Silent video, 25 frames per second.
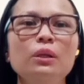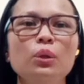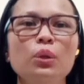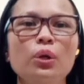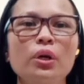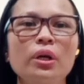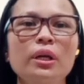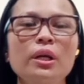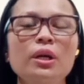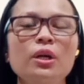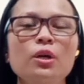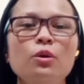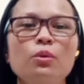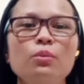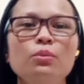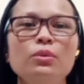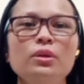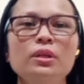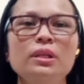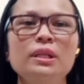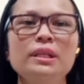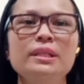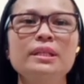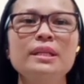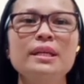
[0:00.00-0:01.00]
Learning
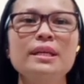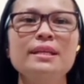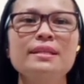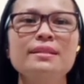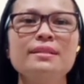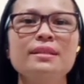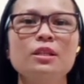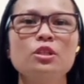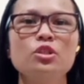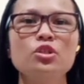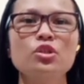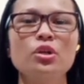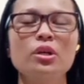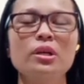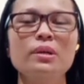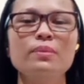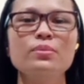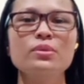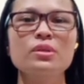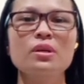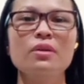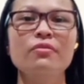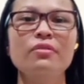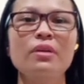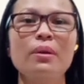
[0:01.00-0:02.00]
Communities in
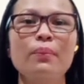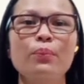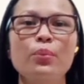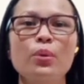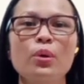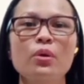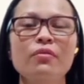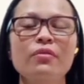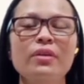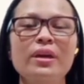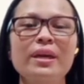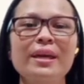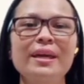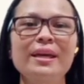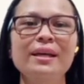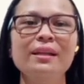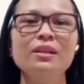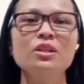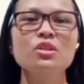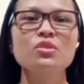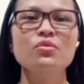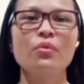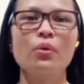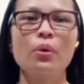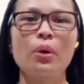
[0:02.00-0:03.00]
Terms of Improving
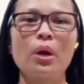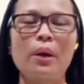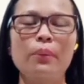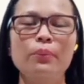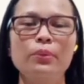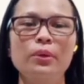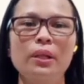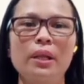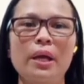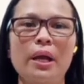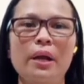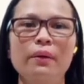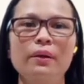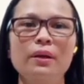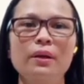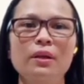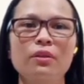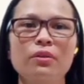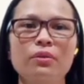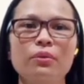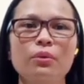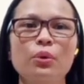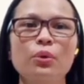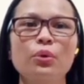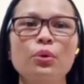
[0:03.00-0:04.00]
English Vocabulary
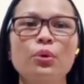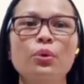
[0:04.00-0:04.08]
Through